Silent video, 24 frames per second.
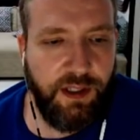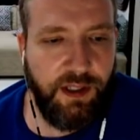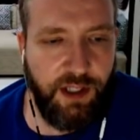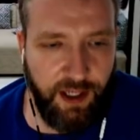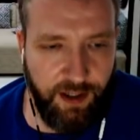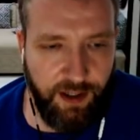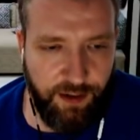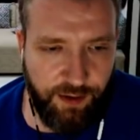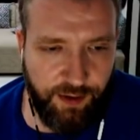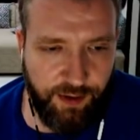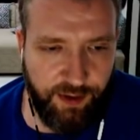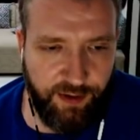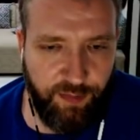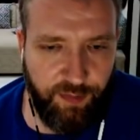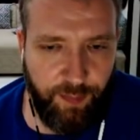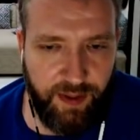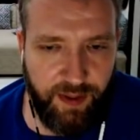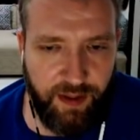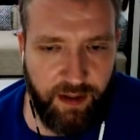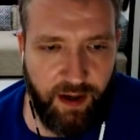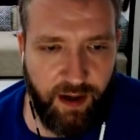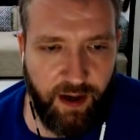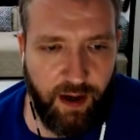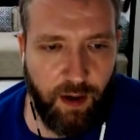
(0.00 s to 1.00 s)
Kindred's has oh.
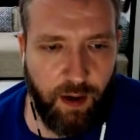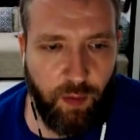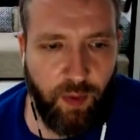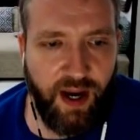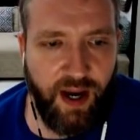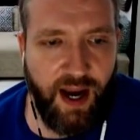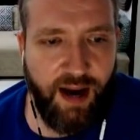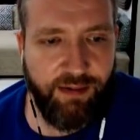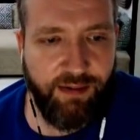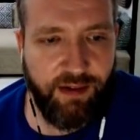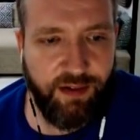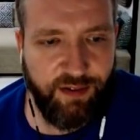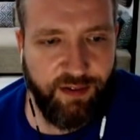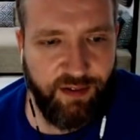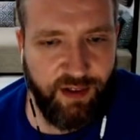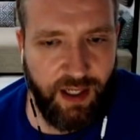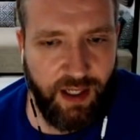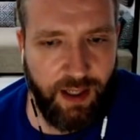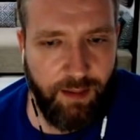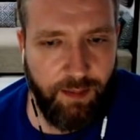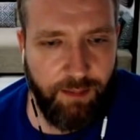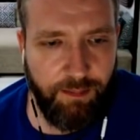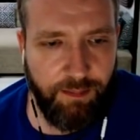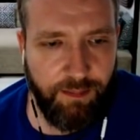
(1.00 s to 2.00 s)
been here. We haven't seen
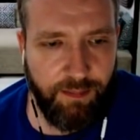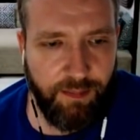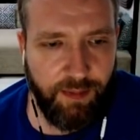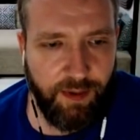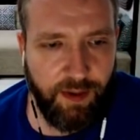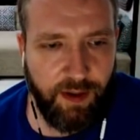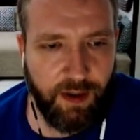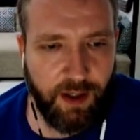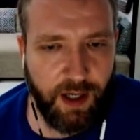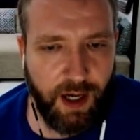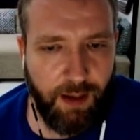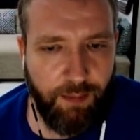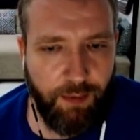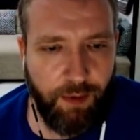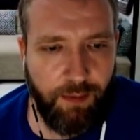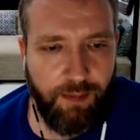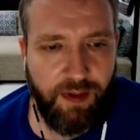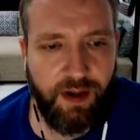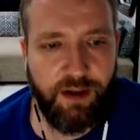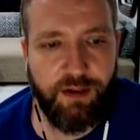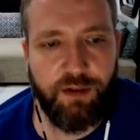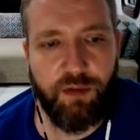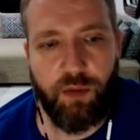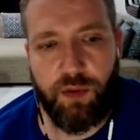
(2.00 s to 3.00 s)
him in a couple
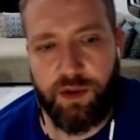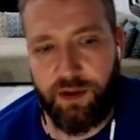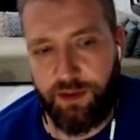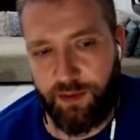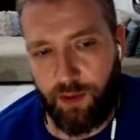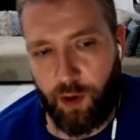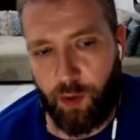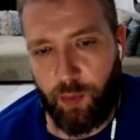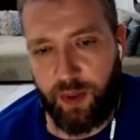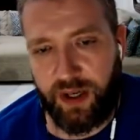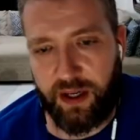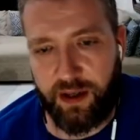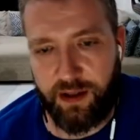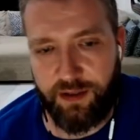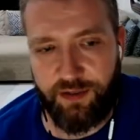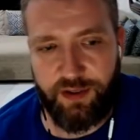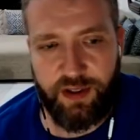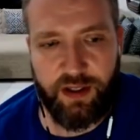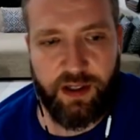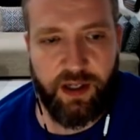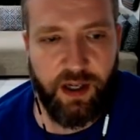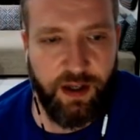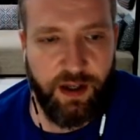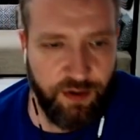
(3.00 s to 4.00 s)
months. Is are we going to see
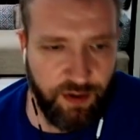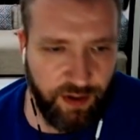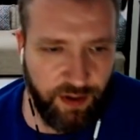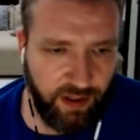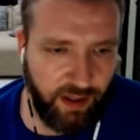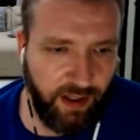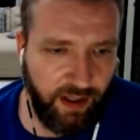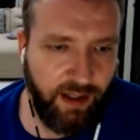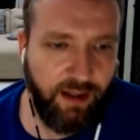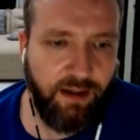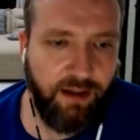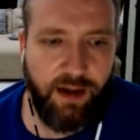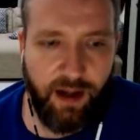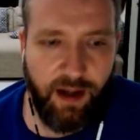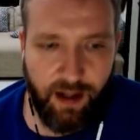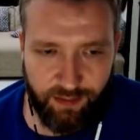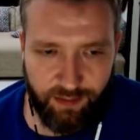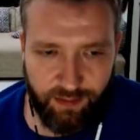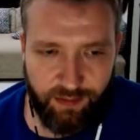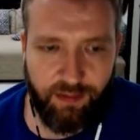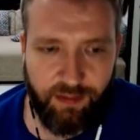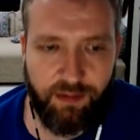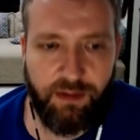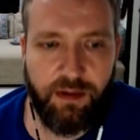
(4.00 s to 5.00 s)
Kindred again?
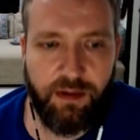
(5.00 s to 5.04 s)
Yes.